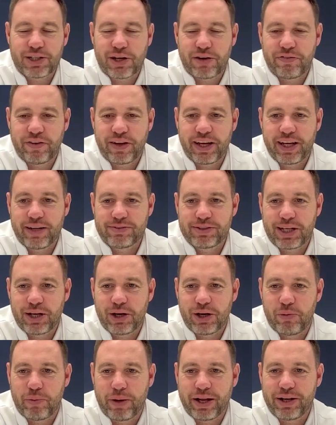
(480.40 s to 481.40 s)
So I think he was a
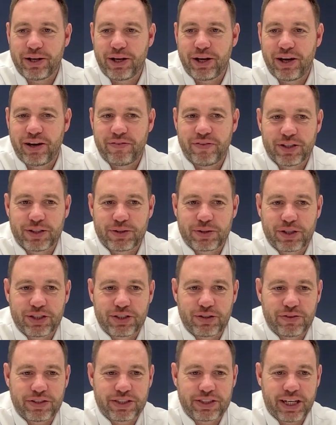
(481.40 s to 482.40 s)
little bit nervous because
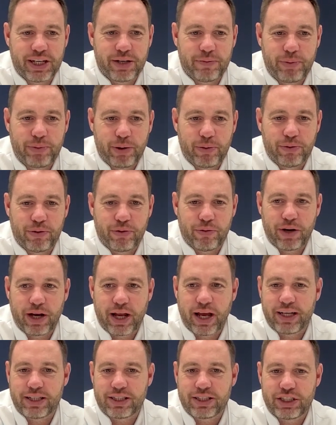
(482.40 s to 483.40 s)
obviously he'd built the
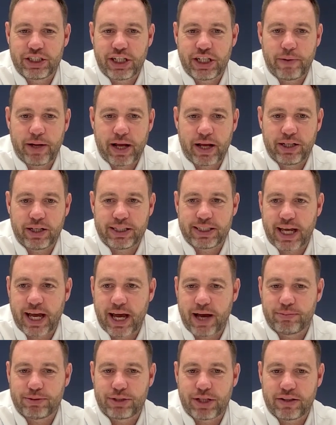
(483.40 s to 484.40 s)
relationship and had his
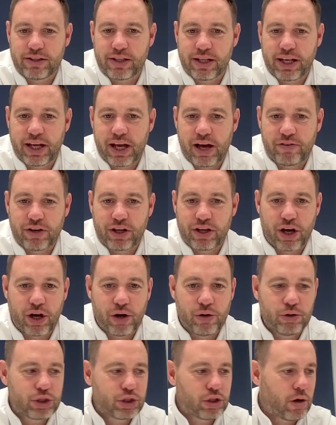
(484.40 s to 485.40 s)
caps under the other
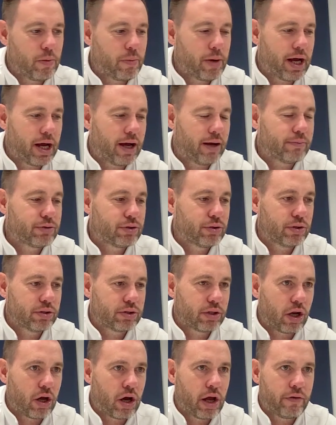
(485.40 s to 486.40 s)
coach. So I'm absolutely
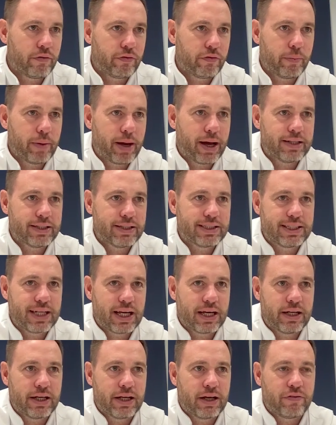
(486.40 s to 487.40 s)
delighted for him. And
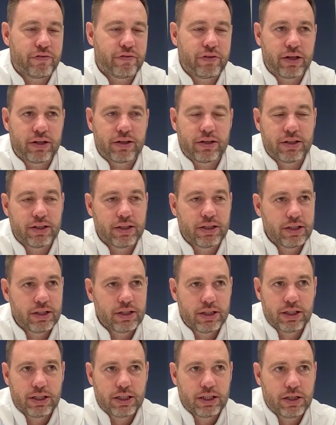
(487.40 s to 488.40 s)
Senny, I think
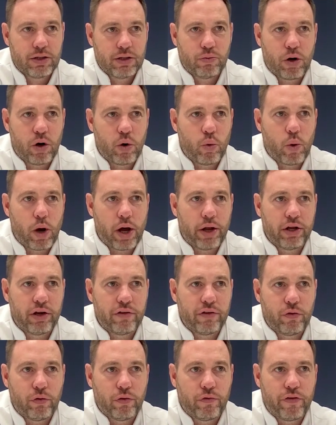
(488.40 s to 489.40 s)
what a
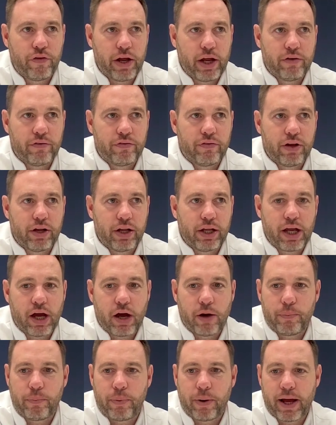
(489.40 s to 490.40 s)
wonderful thing for the
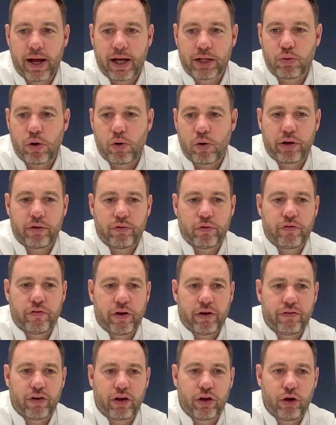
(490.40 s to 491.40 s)
young players. What a wonderful
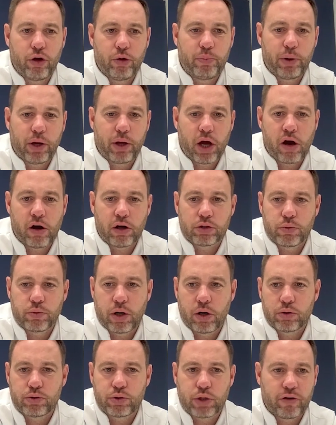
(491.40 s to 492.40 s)
thing for QPR as
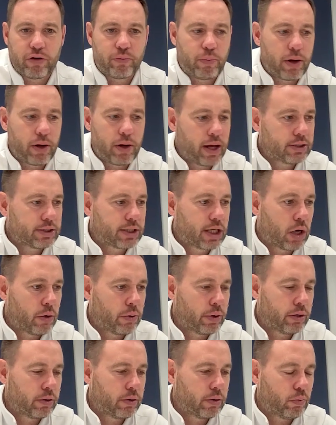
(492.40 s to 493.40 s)
well to have players go.
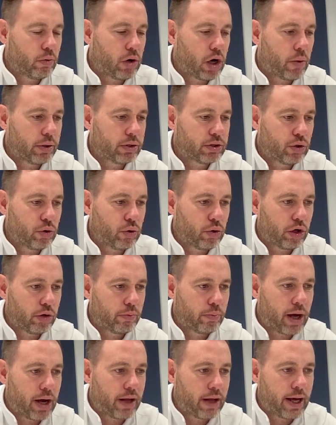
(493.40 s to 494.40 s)
And while we're talking
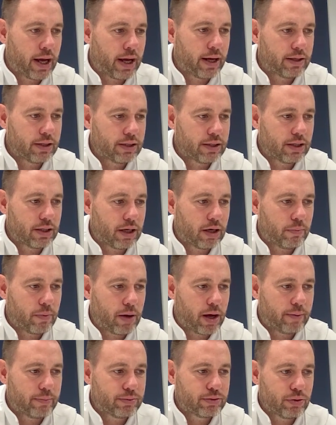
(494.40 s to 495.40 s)
about that, I'm
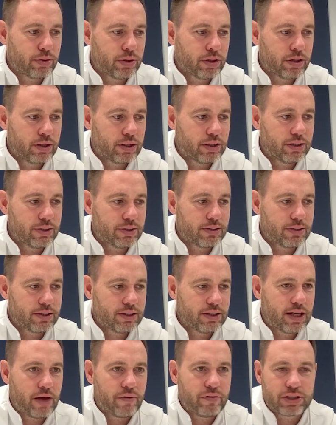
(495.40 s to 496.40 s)
absolutely
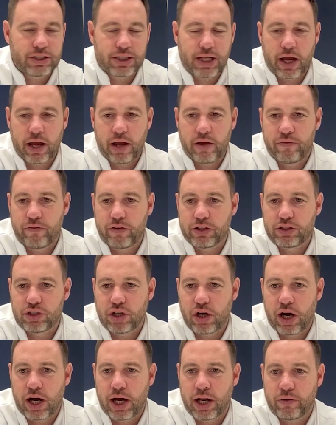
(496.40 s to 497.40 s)
devastated for
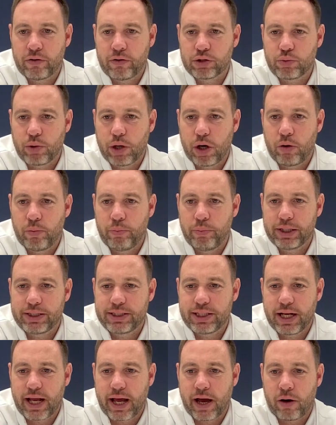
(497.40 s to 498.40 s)
Tyler as well,
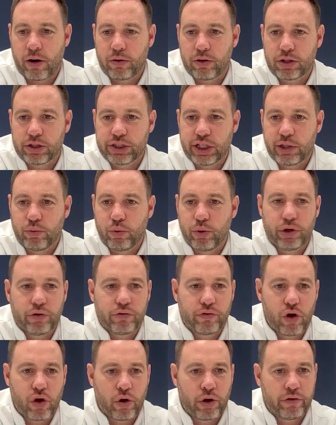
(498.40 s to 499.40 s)
missing out because he would
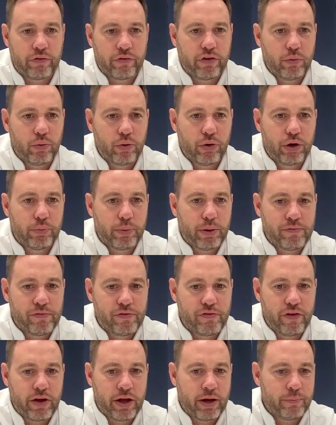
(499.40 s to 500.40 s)
have gone if he would have been
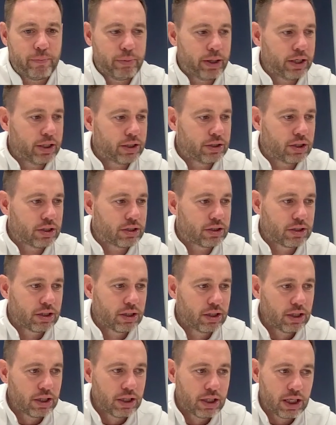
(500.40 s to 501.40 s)
fit, but he
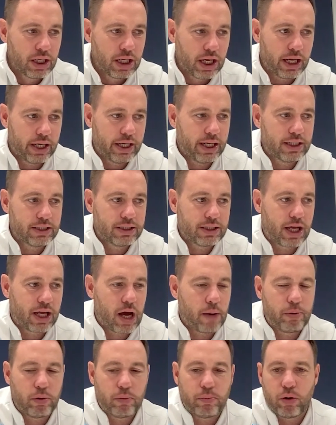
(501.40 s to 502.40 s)
needs a
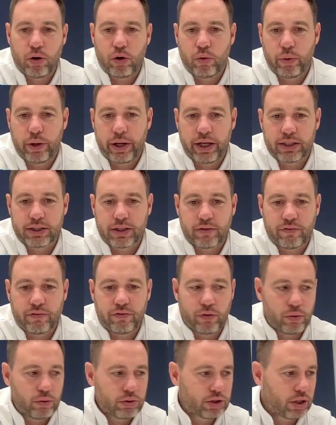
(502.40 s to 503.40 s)
couple more weeks,
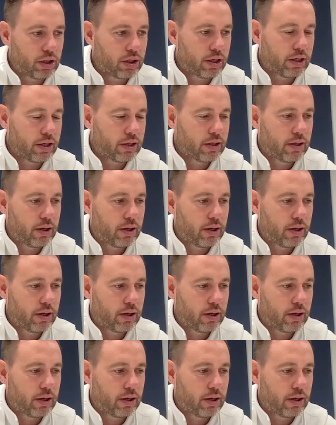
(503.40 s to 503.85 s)
unfortunately.